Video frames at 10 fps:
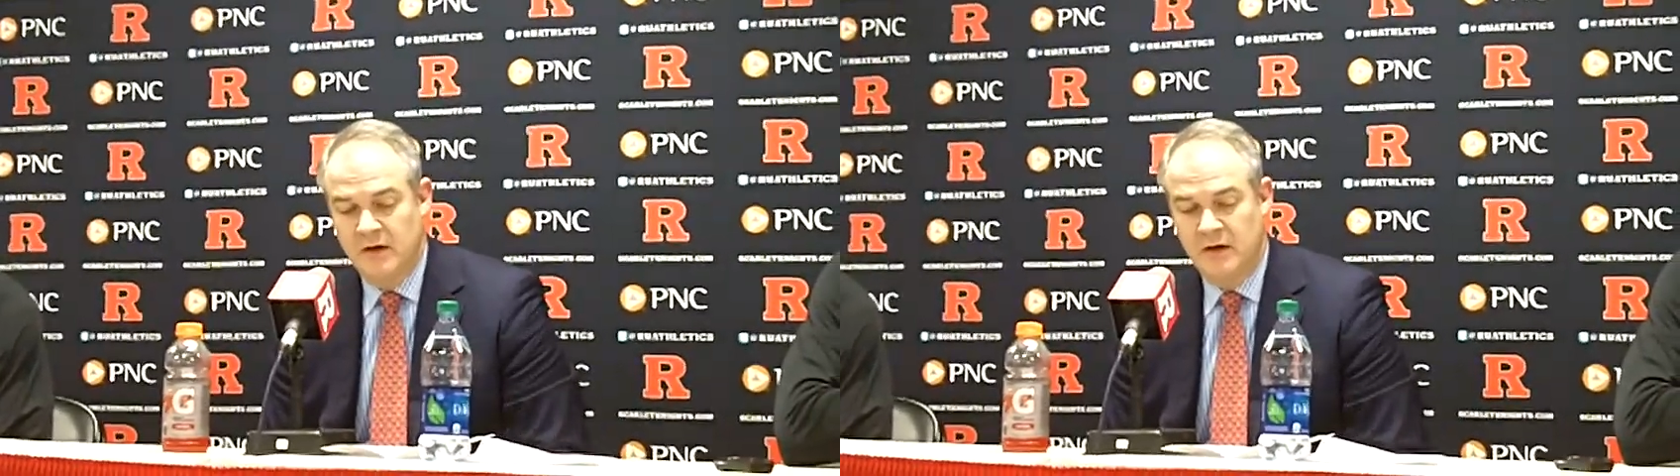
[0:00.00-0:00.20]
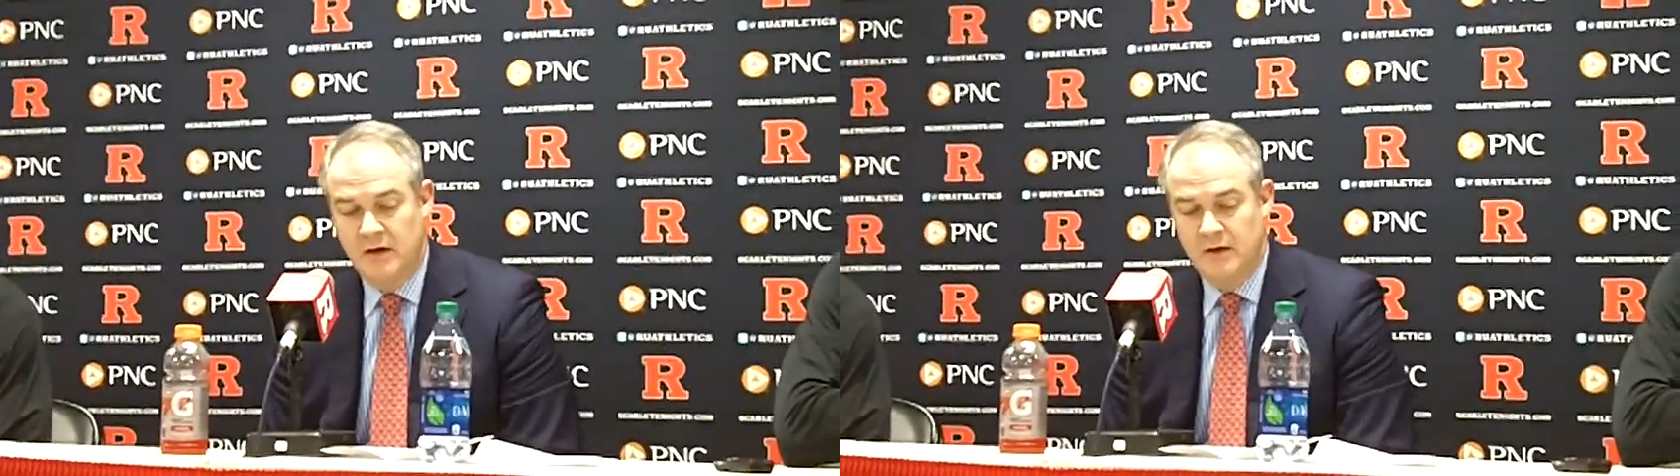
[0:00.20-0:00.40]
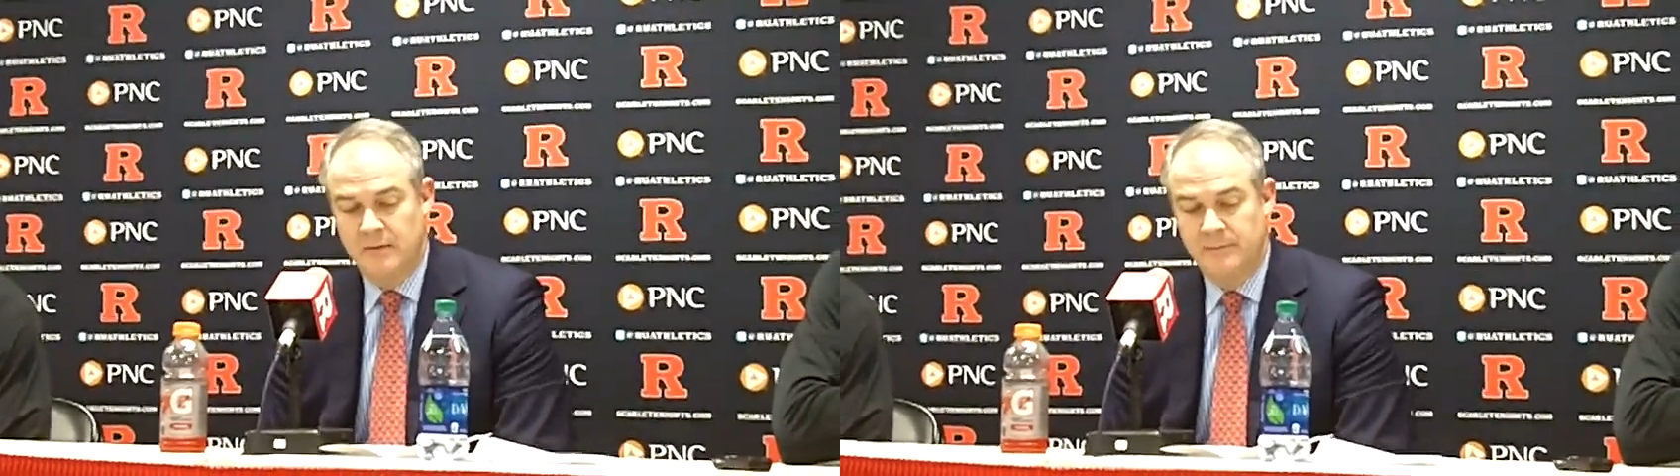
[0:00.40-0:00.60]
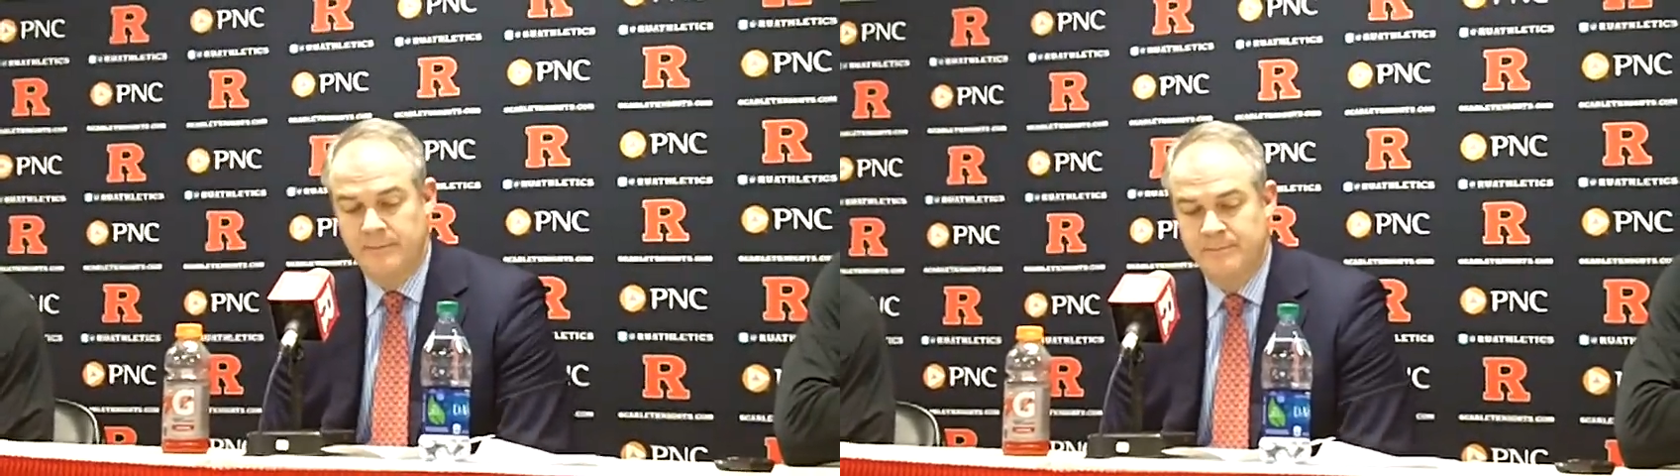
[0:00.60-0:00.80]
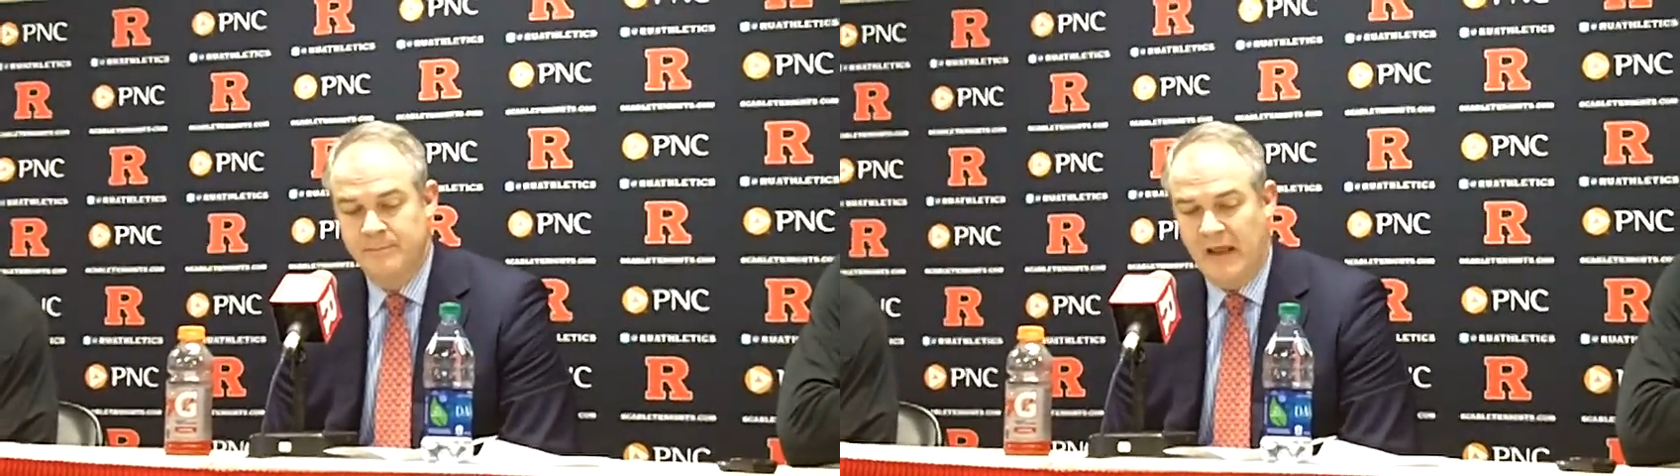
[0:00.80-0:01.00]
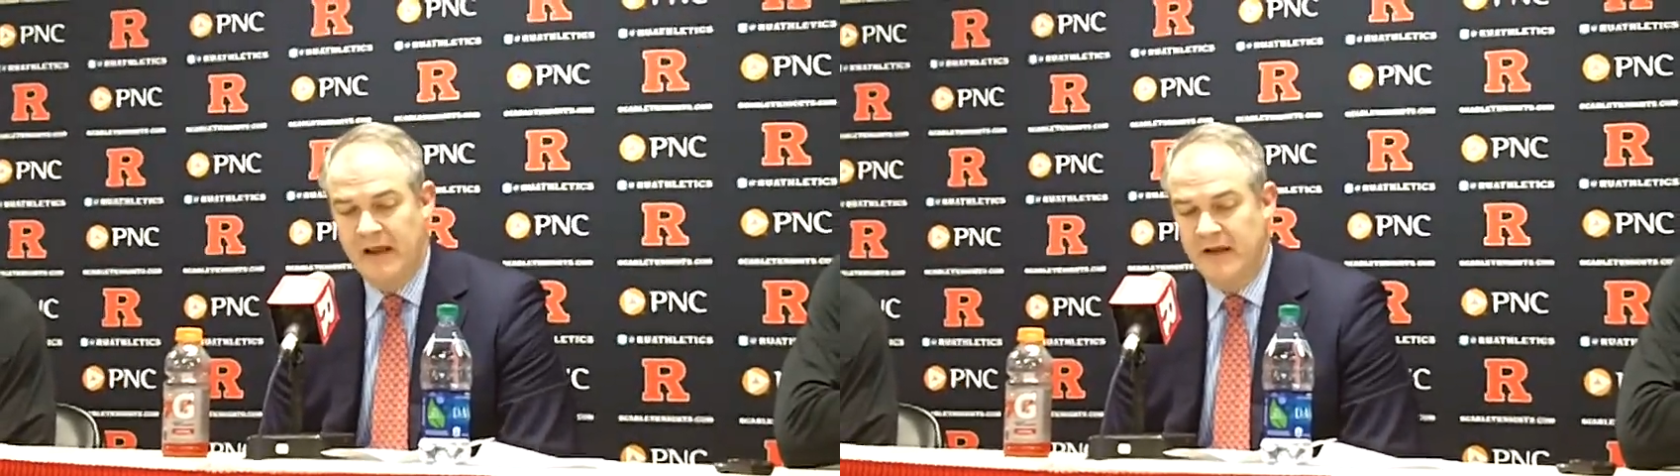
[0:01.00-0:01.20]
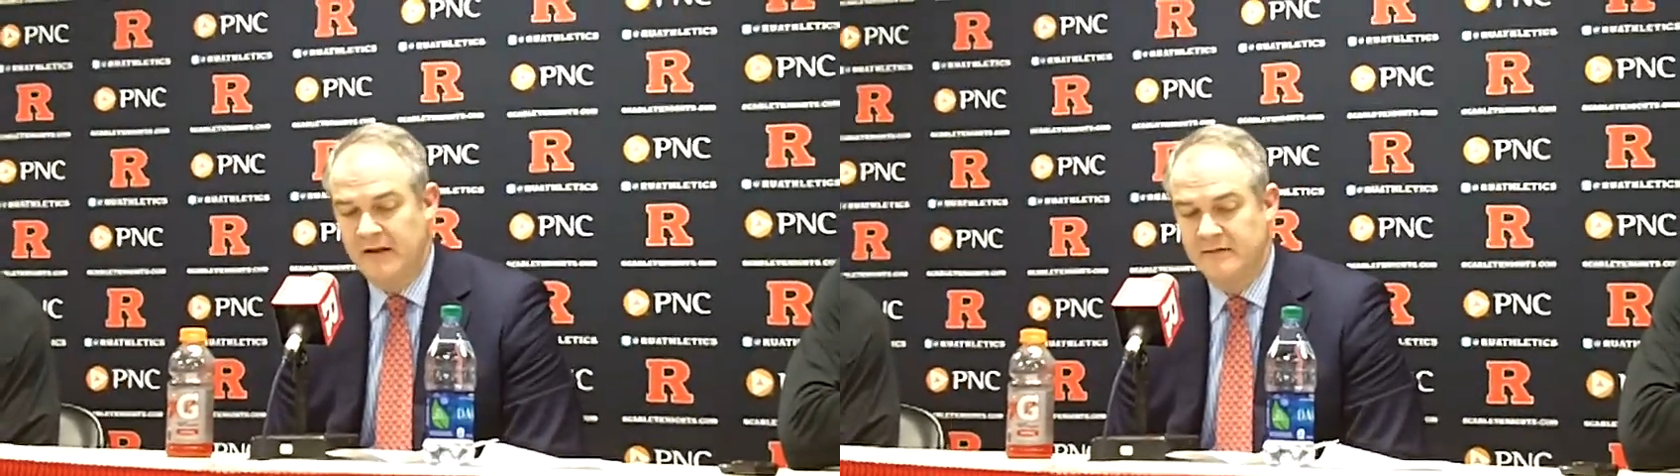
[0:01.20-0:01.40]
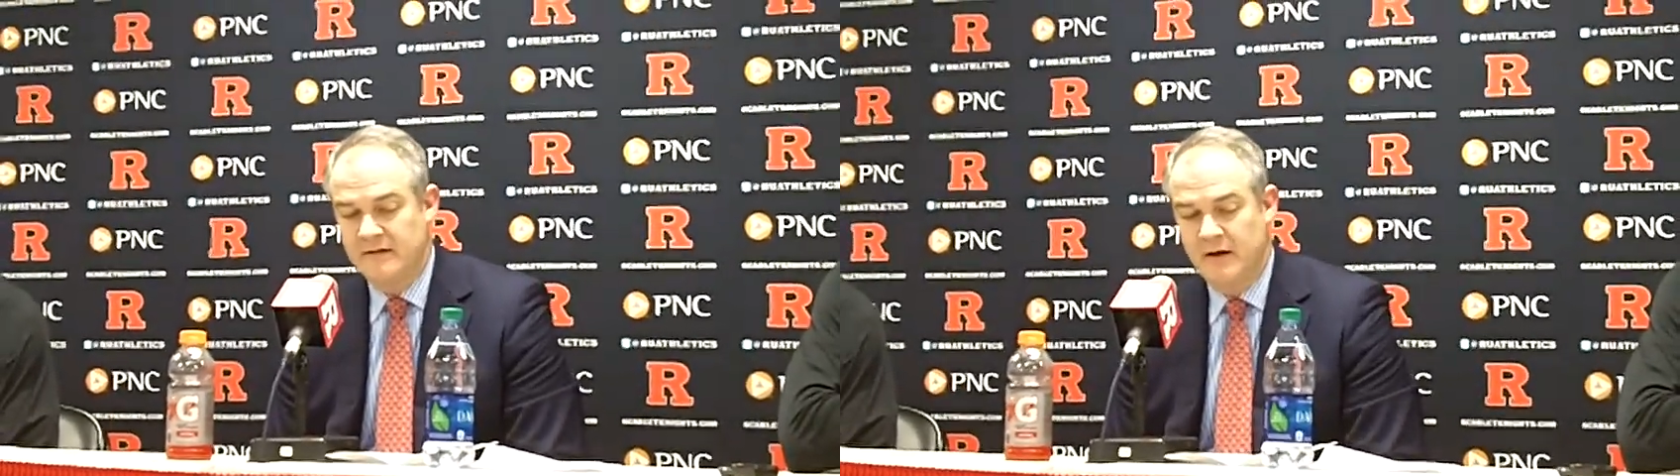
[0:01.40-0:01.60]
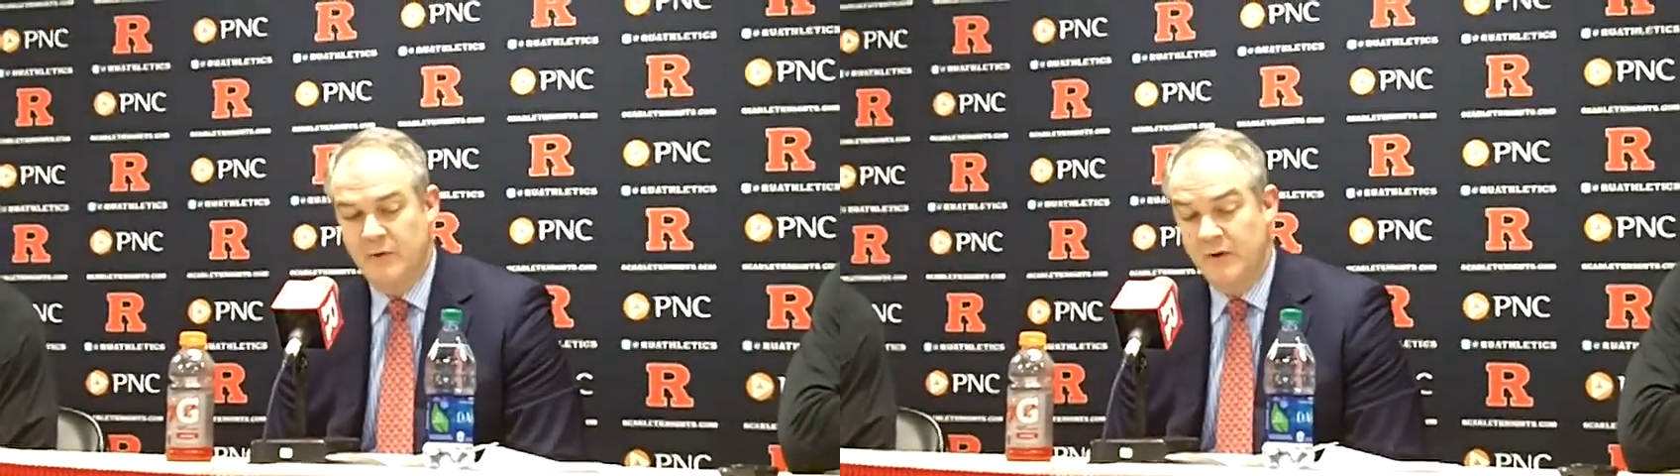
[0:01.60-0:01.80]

Um, and uh,